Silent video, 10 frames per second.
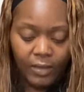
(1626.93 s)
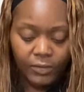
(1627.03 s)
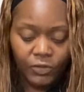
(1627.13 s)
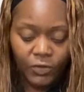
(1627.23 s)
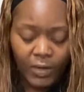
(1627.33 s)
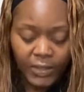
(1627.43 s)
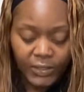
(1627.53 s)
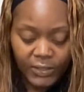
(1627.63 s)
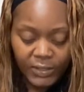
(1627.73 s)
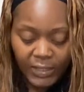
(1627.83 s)

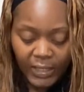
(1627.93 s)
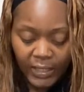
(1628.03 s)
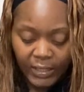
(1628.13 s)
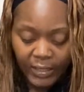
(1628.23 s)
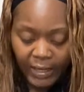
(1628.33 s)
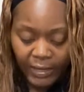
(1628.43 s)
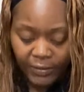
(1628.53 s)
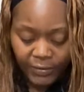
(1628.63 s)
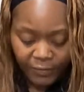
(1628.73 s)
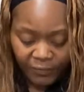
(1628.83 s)
trust and honor
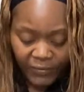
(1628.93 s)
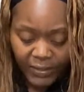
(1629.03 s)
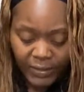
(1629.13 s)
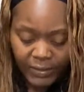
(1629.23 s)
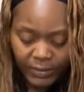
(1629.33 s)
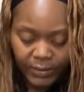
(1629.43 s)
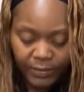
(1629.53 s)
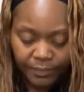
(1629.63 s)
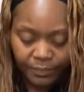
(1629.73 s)
your feelings.